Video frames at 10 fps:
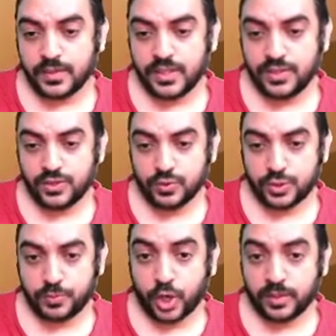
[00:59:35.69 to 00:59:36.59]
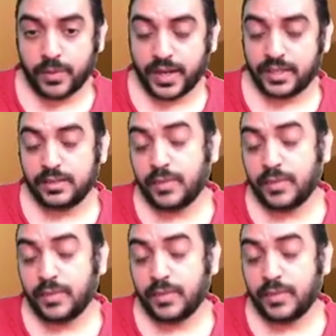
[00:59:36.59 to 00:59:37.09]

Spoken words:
into spot buy.